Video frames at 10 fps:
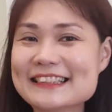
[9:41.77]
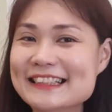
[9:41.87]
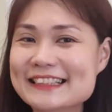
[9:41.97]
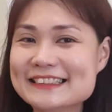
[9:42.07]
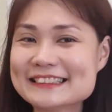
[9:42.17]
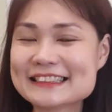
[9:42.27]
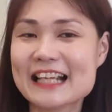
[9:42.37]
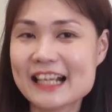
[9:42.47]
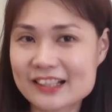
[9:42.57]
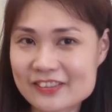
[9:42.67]
is
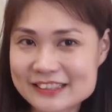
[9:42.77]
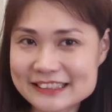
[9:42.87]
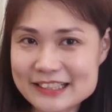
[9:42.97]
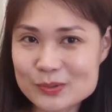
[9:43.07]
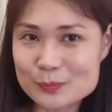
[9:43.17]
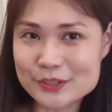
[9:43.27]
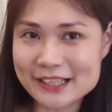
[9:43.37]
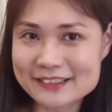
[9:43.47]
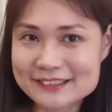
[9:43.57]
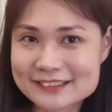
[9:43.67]
Christian
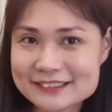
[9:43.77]
Louboutin.